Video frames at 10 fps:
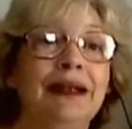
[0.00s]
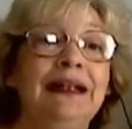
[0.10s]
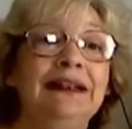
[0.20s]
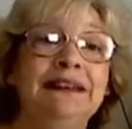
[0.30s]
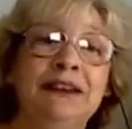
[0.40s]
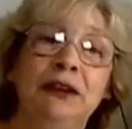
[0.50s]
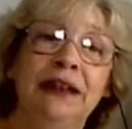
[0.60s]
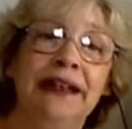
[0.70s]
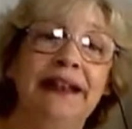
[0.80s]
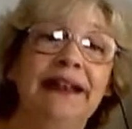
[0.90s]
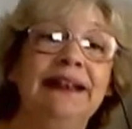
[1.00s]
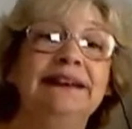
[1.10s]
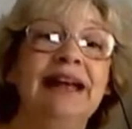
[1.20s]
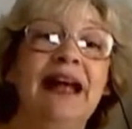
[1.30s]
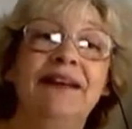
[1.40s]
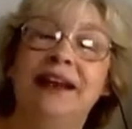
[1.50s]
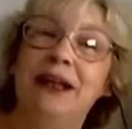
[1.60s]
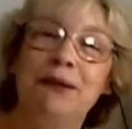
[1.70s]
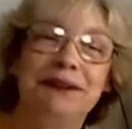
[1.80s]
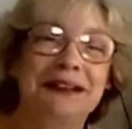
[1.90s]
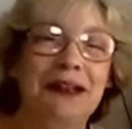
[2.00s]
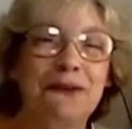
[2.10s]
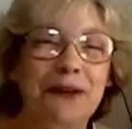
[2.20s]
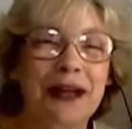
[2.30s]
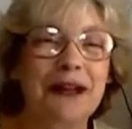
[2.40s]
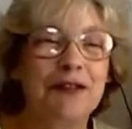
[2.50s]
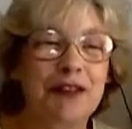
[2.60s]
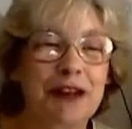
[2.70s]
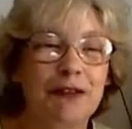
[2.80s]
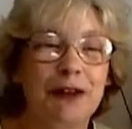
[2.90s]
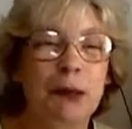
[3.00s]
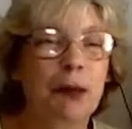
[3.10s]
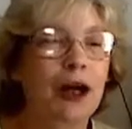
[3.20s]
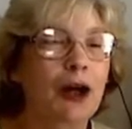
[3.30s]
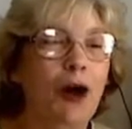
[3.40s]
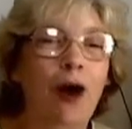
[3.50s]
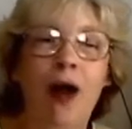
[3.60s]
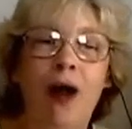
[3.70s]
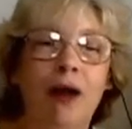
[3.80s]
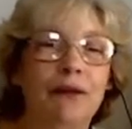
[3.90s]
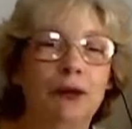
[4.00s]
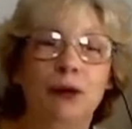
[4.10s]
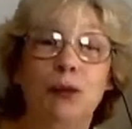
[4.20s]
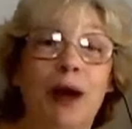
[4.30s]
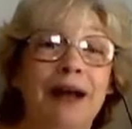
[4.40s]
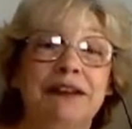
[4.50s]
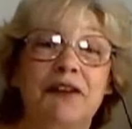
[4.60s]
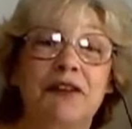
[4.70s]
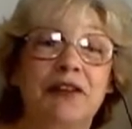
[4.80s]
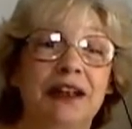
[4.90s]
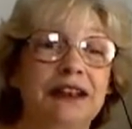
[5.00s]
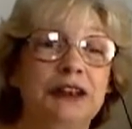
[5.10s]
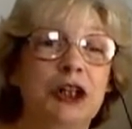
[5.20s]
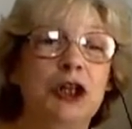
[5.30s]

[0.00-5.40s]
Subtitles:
Certainly it is that he was a great favorite among all the good wives of the village,